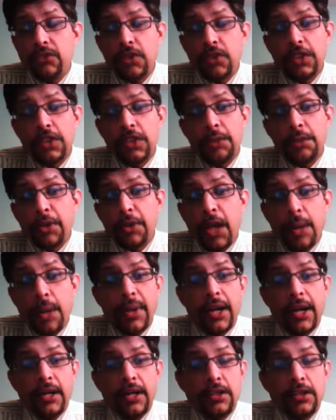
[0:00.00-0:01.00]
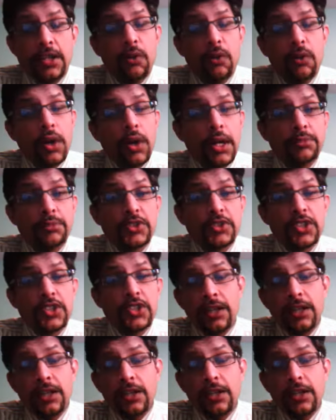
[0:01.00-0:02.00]
really pull up. And what I'm
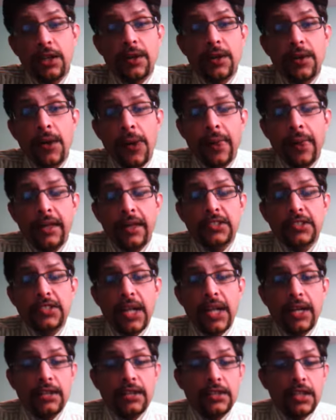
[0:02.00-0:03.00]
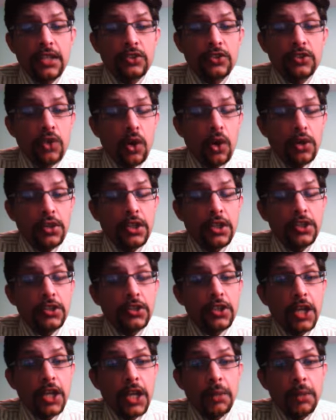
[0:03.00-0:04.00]
seeing here is that the Scotland
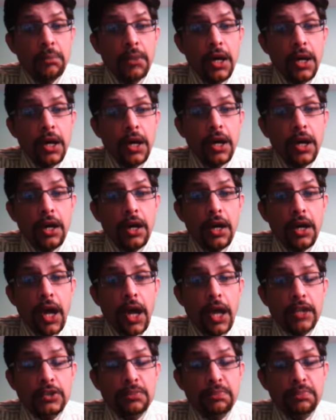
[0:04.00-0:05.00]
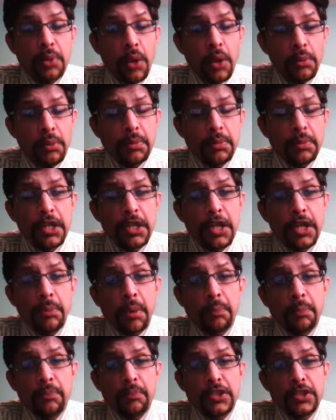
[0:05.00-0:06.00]
team has probably come
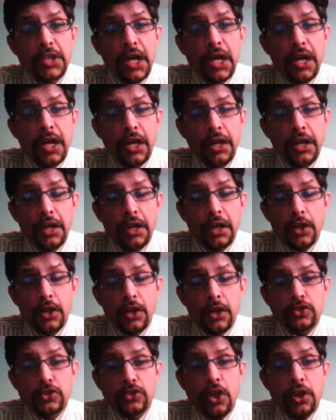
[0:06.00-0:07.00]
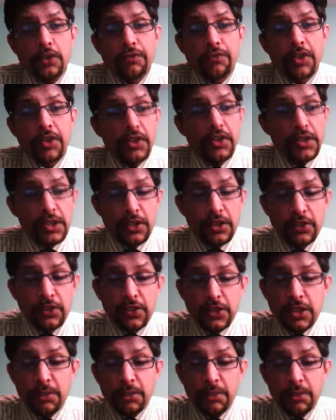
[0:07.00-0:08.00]
up with a sort of a real
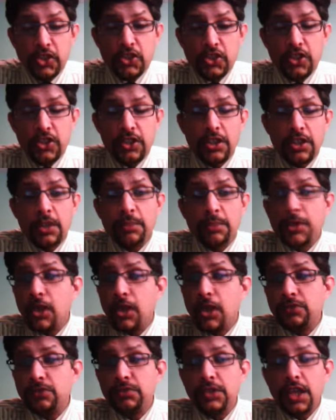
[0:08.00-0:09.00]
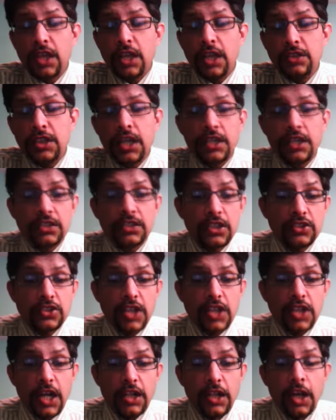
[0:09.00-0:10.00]
determination here, because the other day, as I
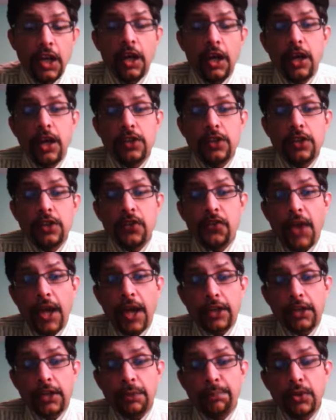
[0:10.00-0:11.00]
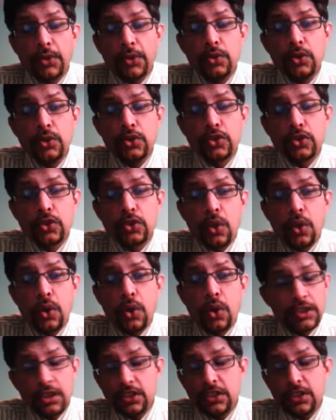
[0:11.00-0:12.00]
said, they racked up a huge score
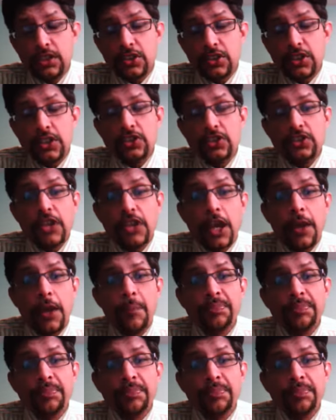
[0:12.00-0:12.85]
in the sense they